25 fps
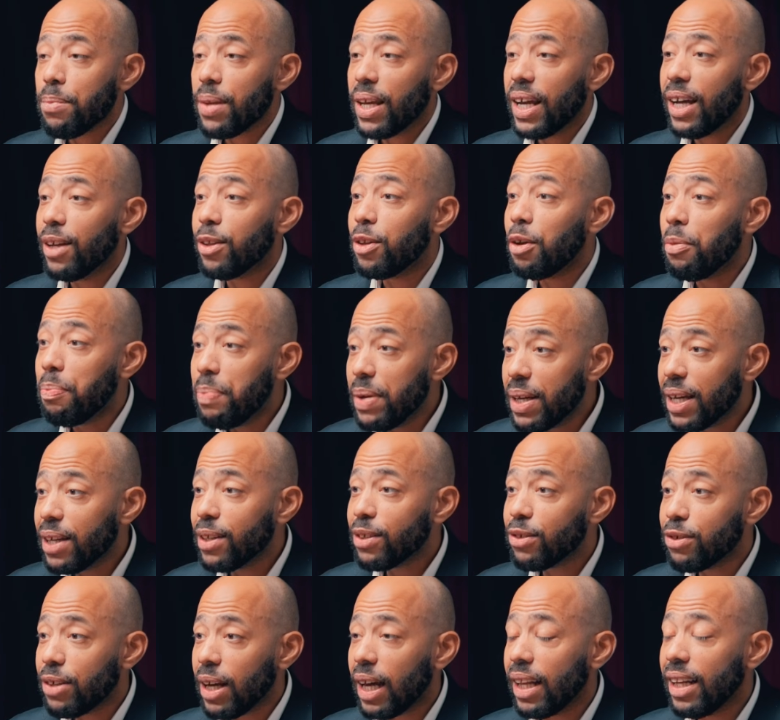And the
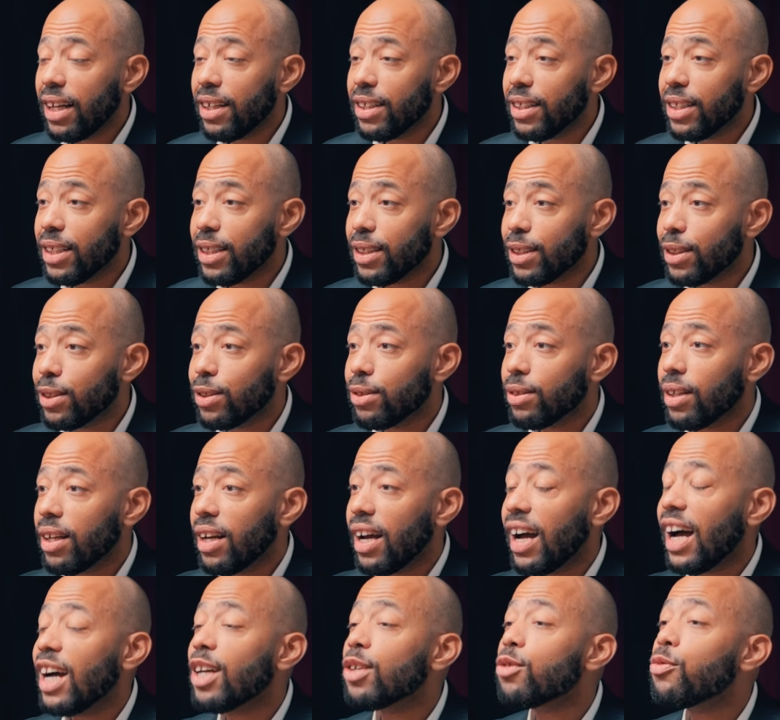biggest challenge is,
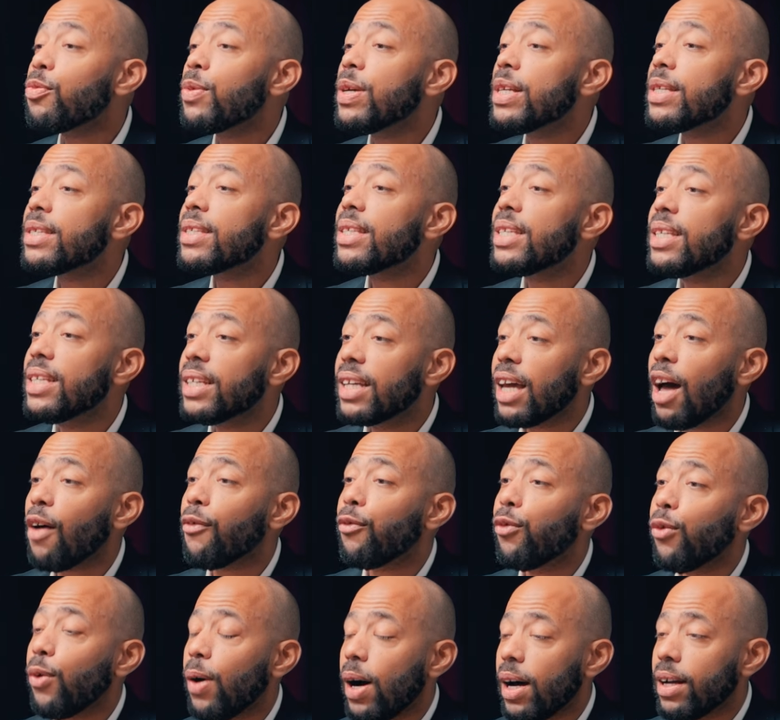as we see
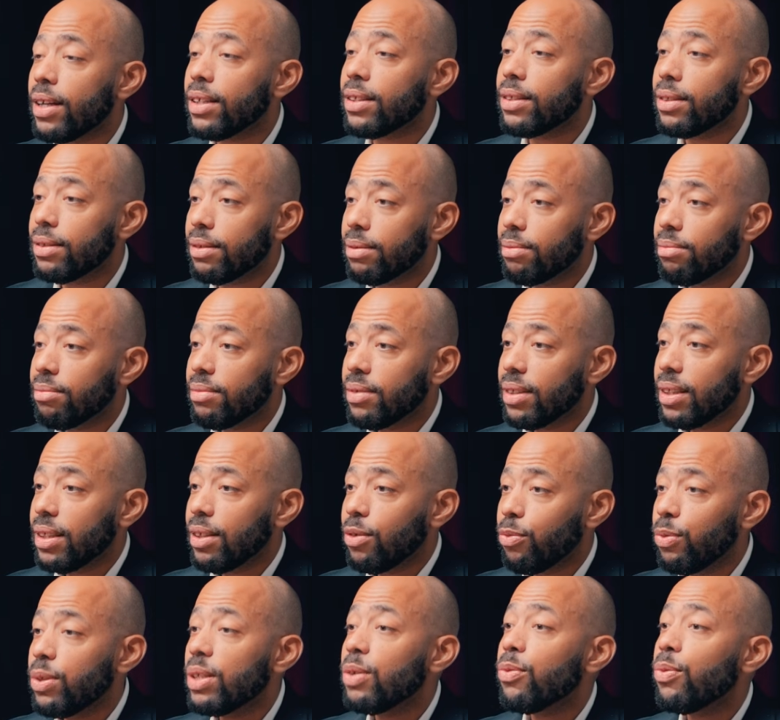Carrefour as,
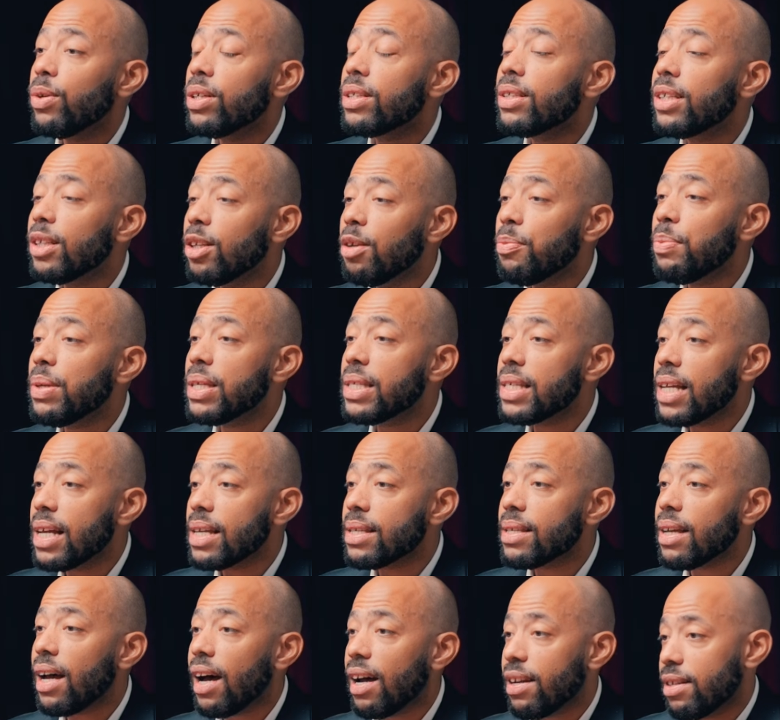we see the
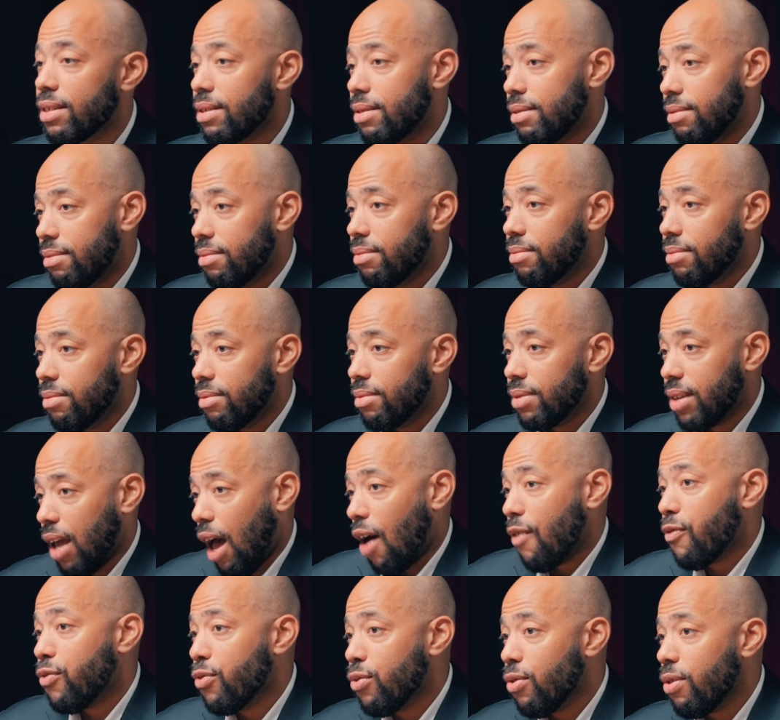business as
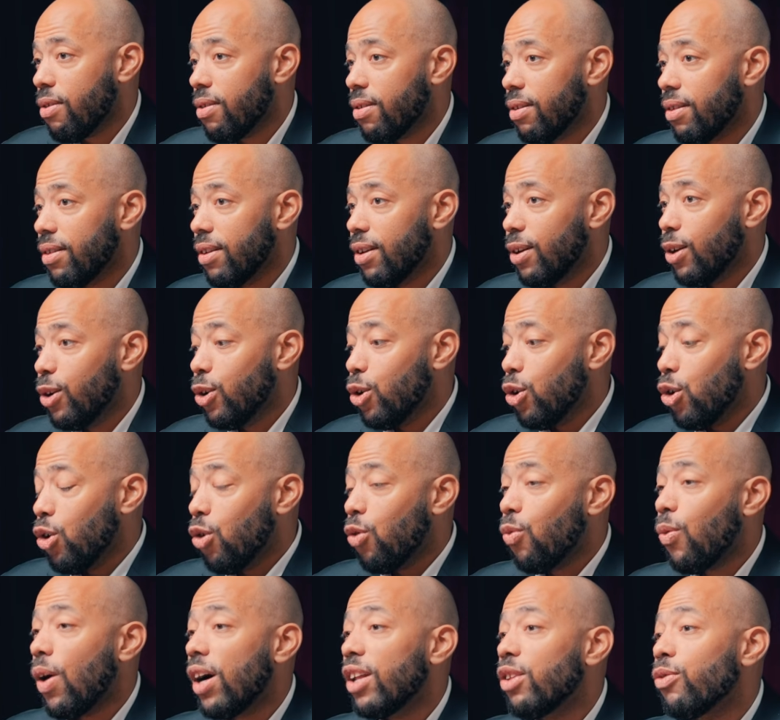Carrefour,
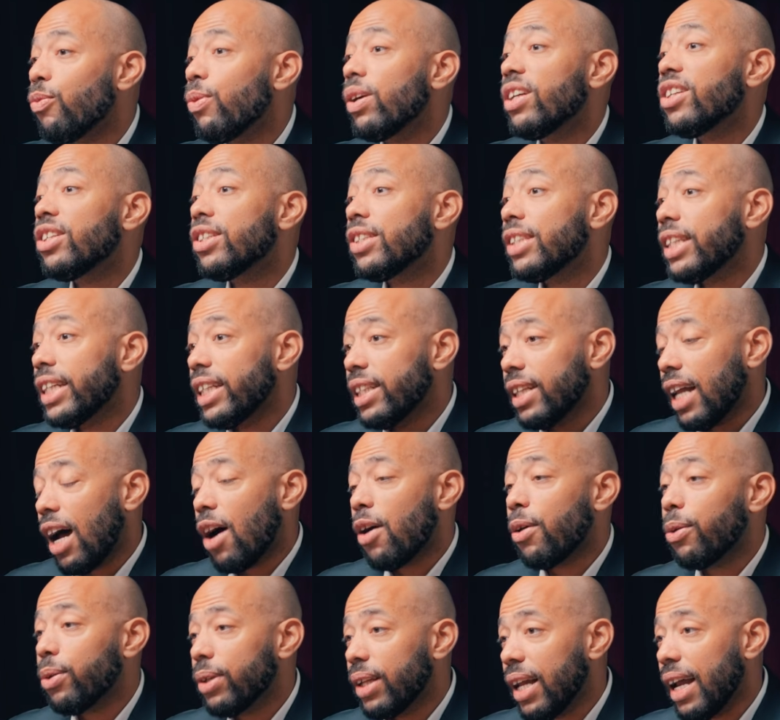when we shared
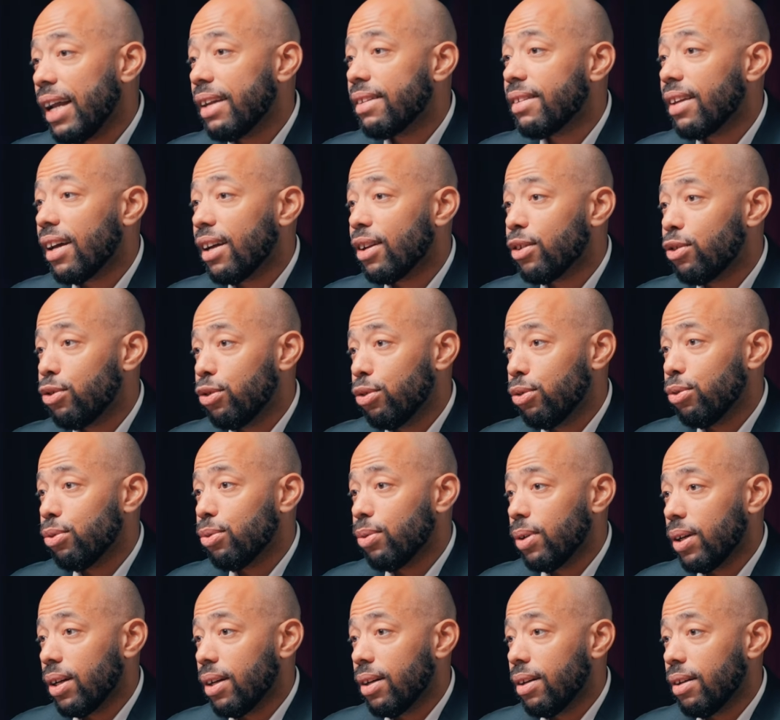our data
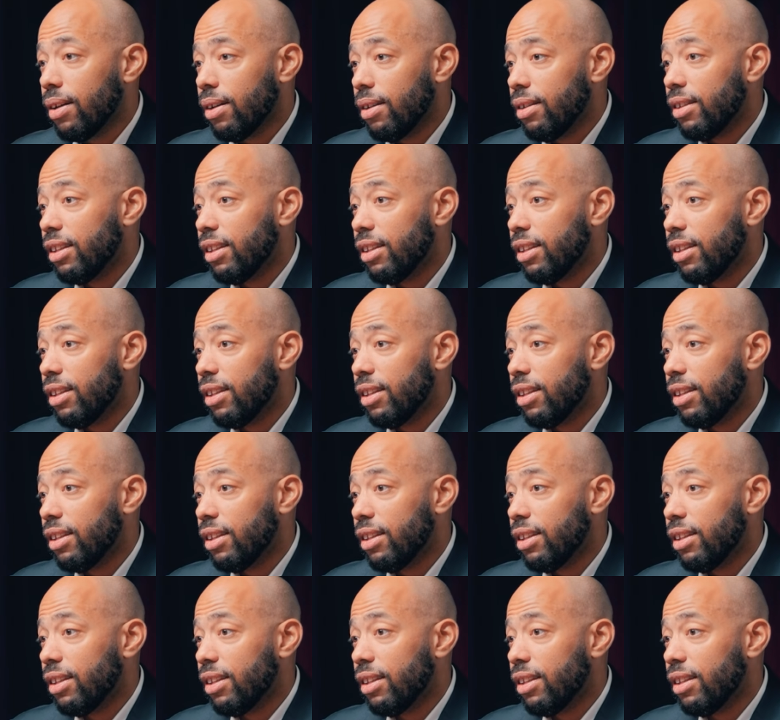to